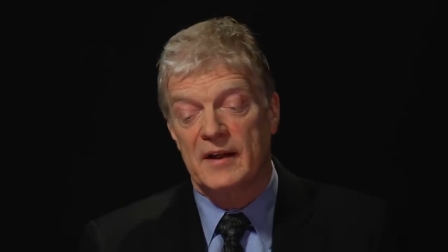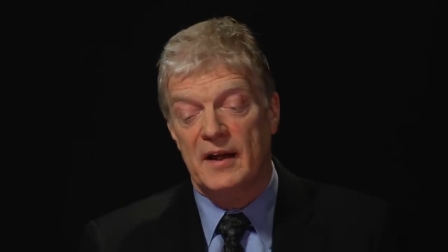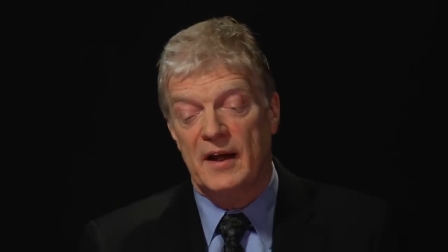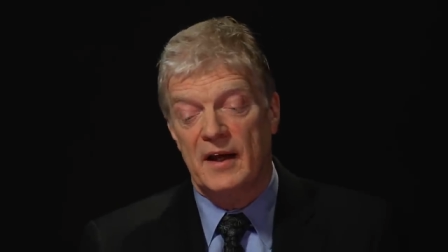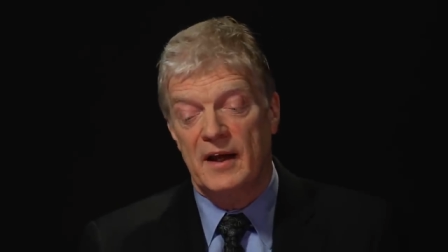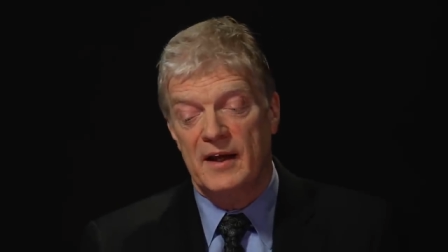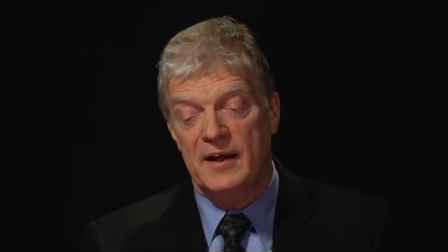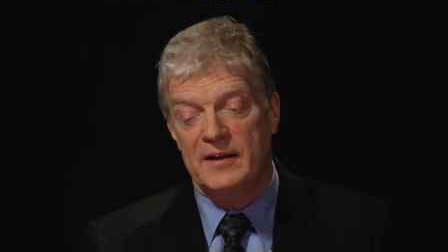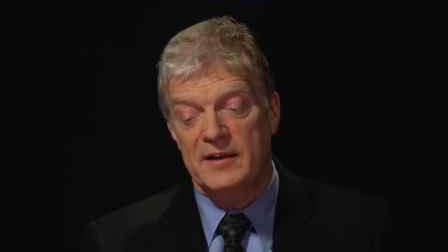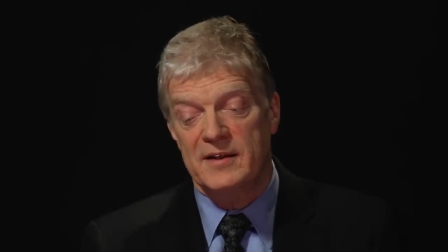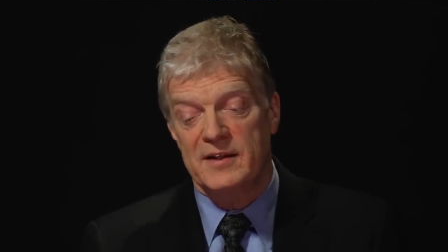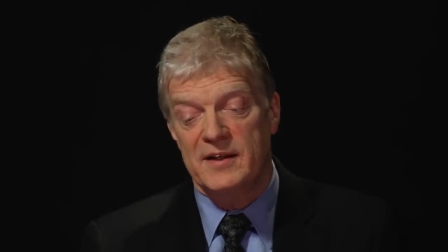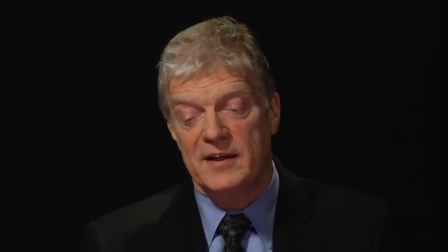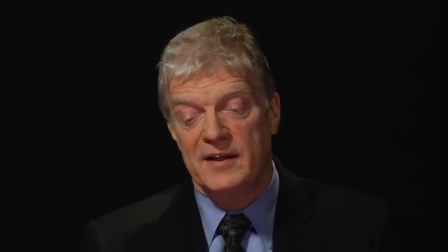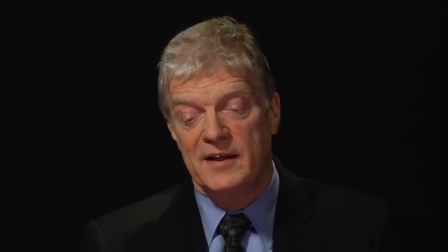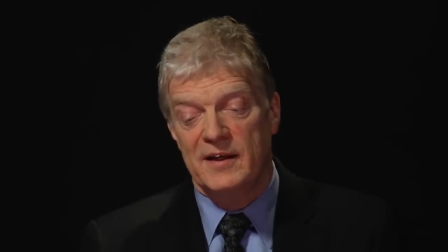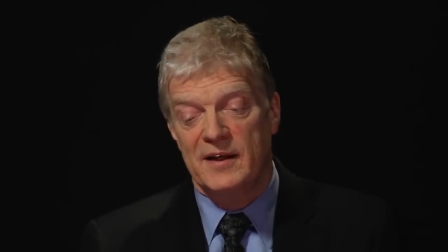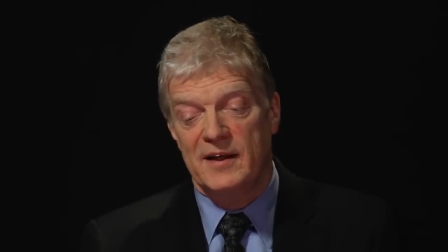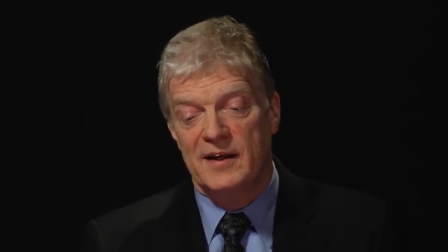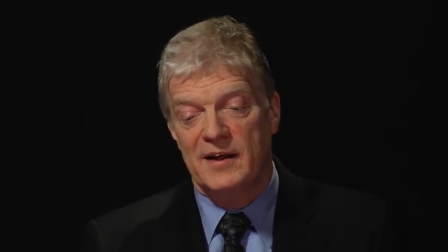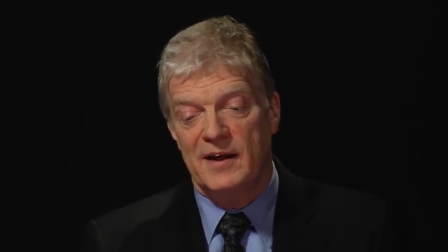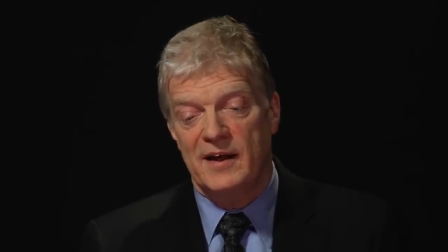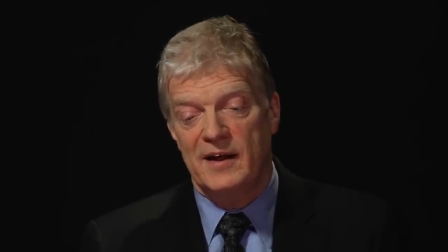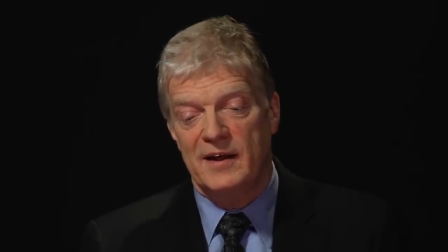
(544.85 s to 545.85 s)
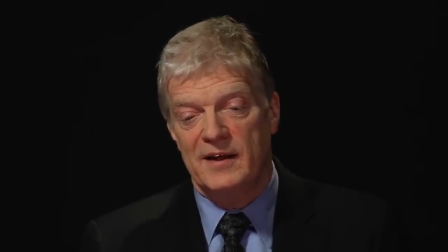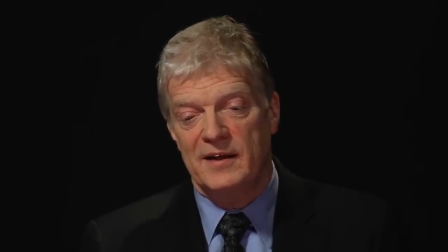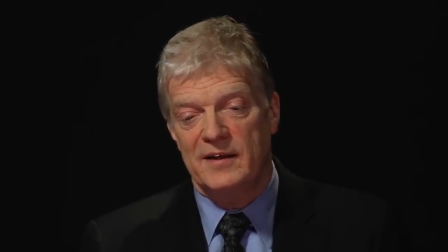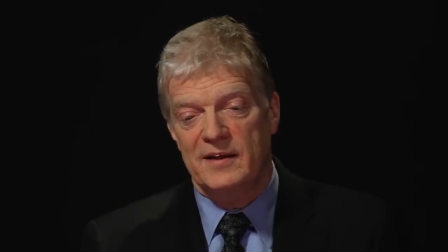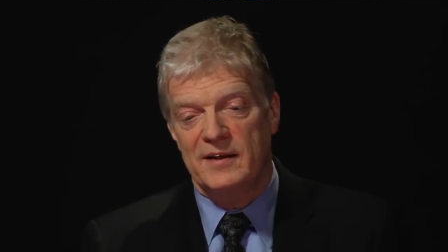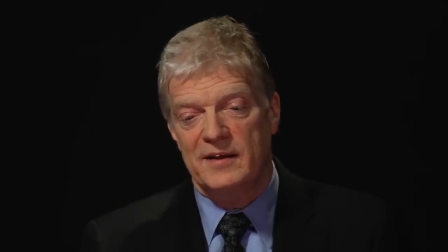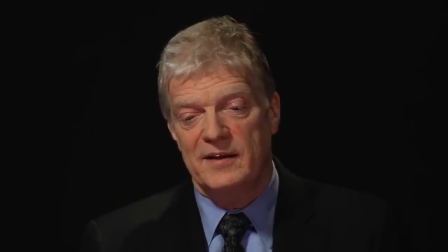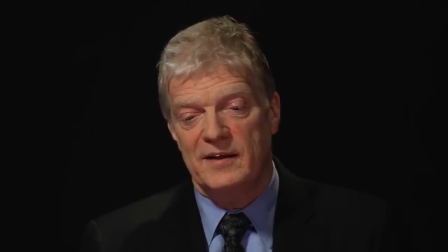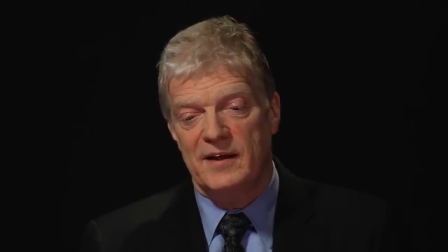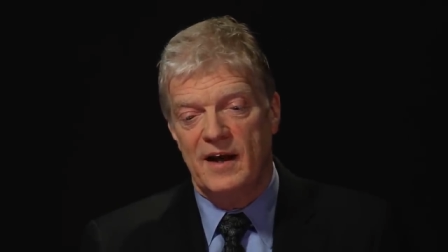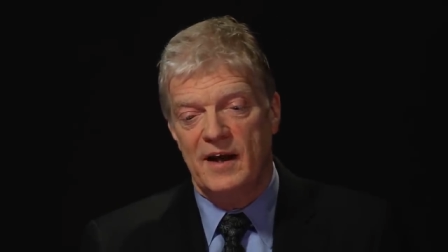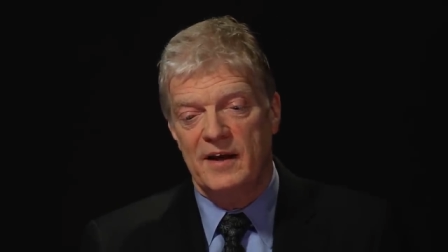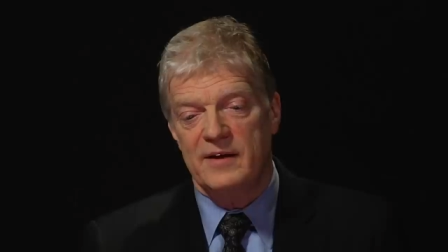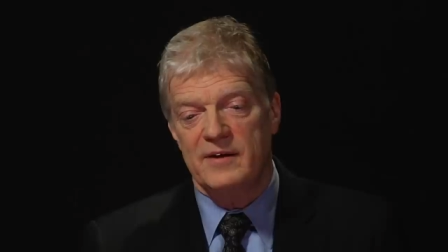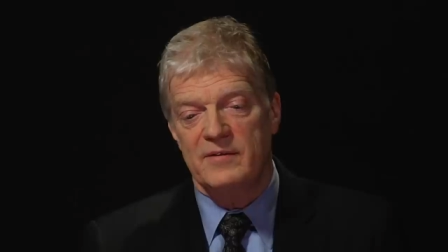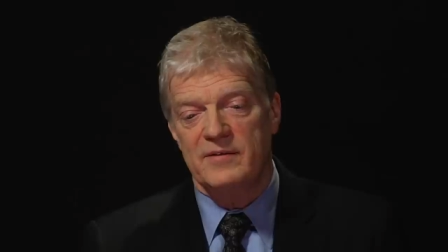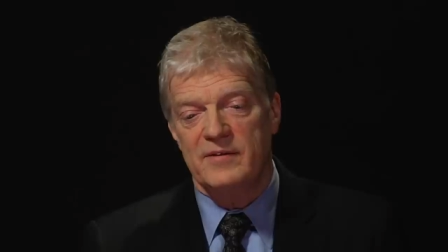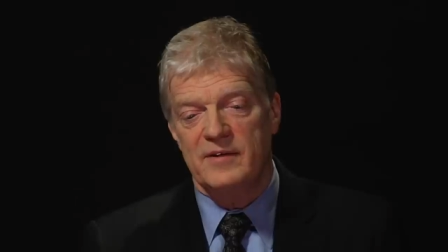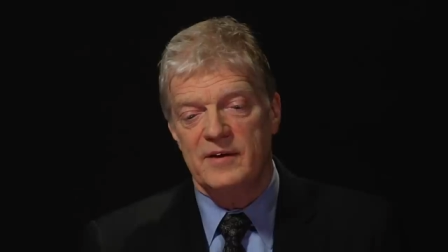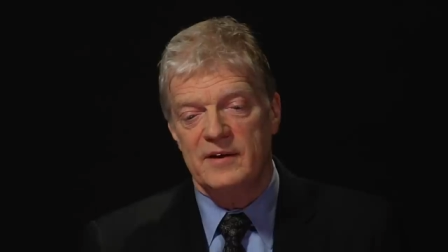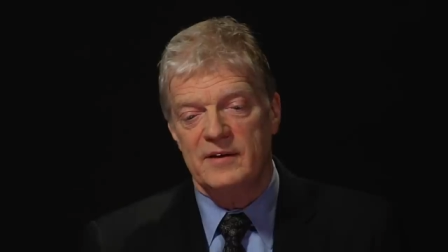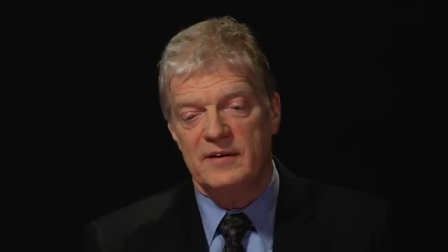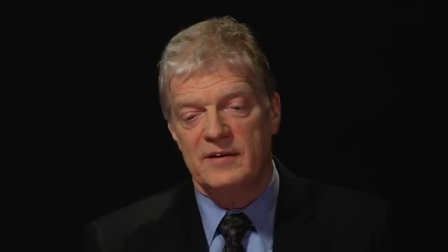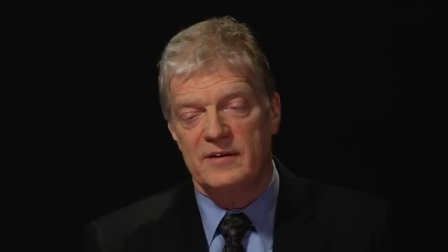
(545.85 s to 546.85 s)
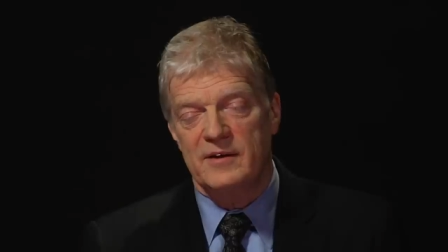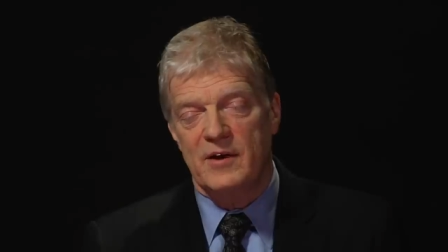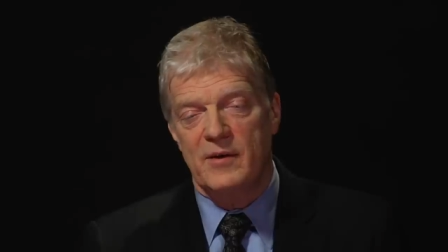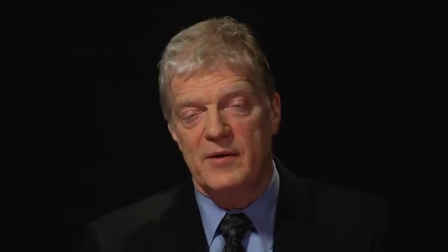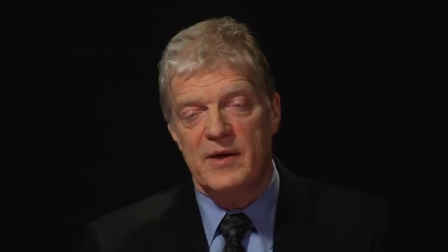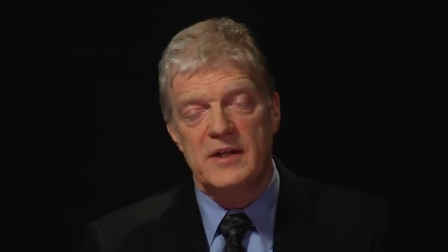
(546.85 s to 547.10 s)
And I don't know